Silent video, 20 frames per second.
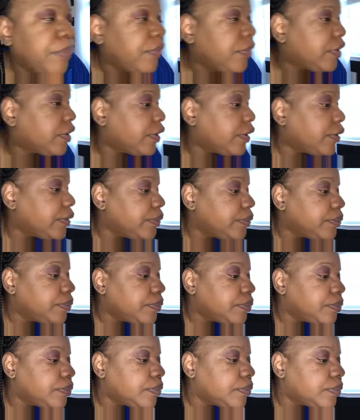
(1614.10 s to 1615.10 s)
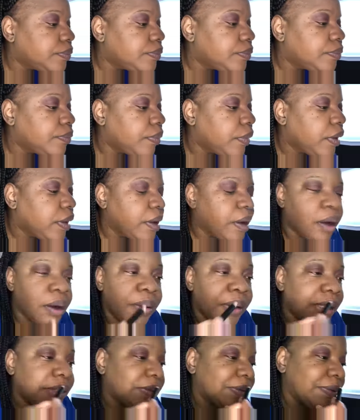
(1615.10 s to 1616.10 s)
So, oh,
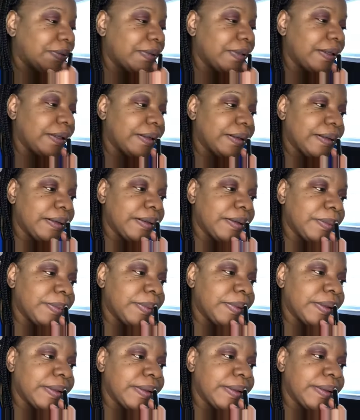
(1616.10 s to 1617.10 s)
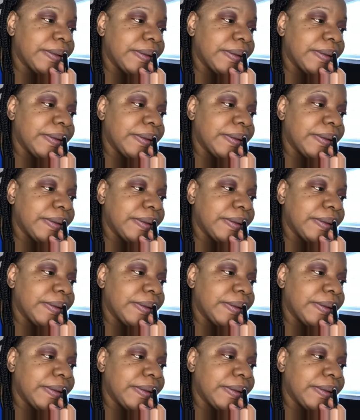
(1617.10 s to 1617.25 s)
I do see it a little bit.